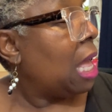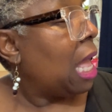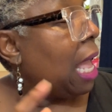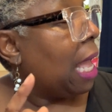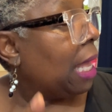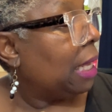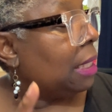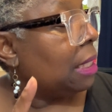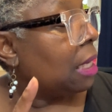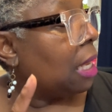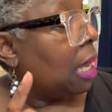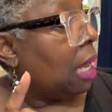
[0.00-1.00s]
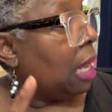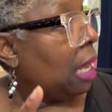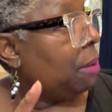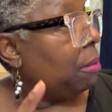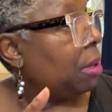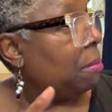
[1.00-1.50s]
and
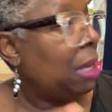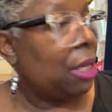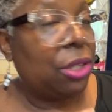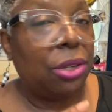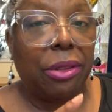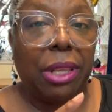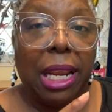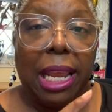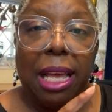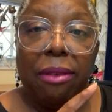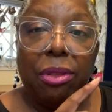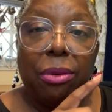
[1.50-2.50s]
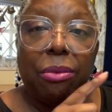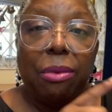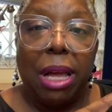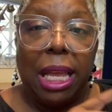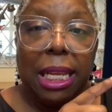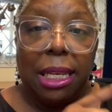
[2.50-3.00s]
I want to make sure that I have the
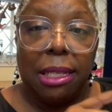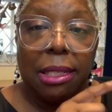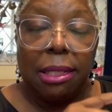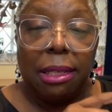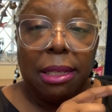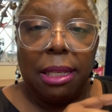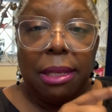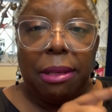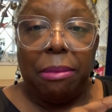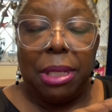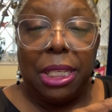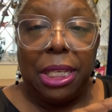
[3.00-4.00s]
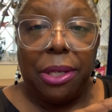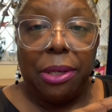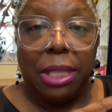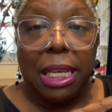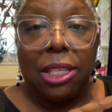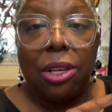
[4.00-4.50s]
right material
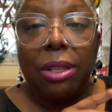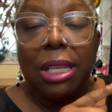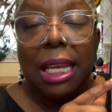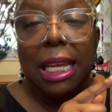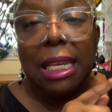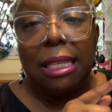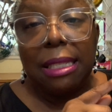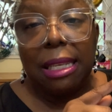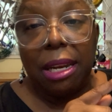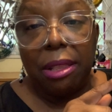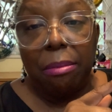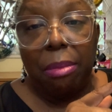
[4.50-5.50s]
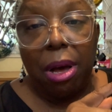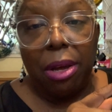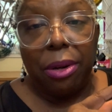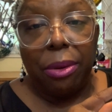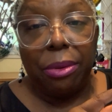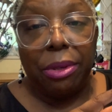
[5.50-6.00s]
that's on the inside of the pot
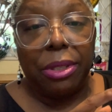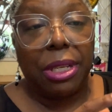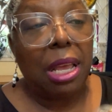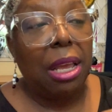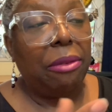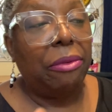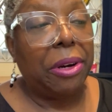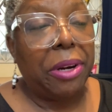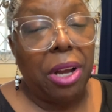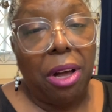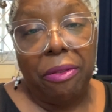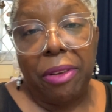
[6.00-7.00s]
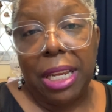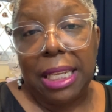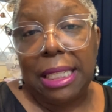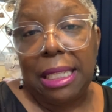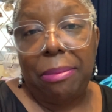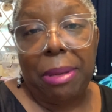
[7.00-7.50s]
holders. Very often I
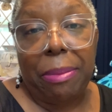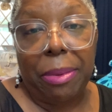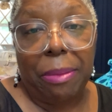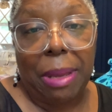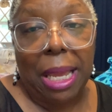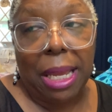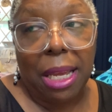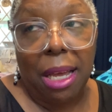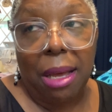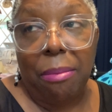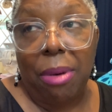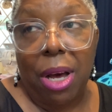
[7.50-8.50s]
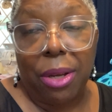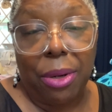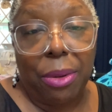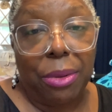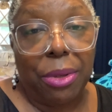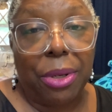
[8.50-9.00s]
see people make pot
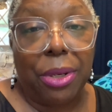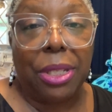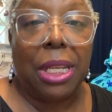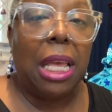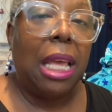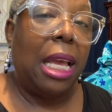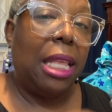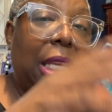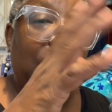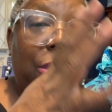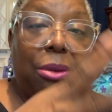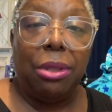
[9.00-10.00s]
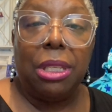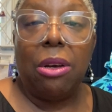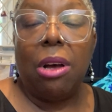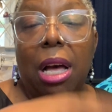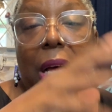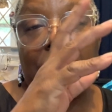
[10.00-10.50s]
holders, and they do the
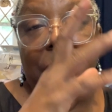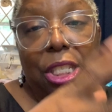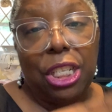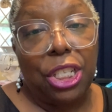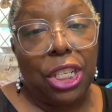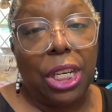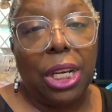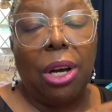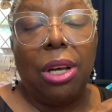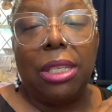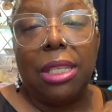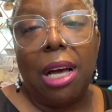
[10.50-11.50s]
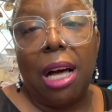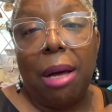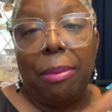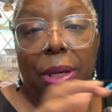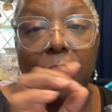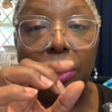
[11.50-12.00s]
stitching on
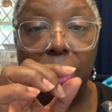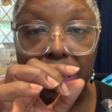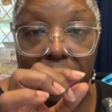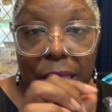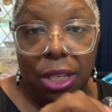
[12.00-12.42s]
top and quilting the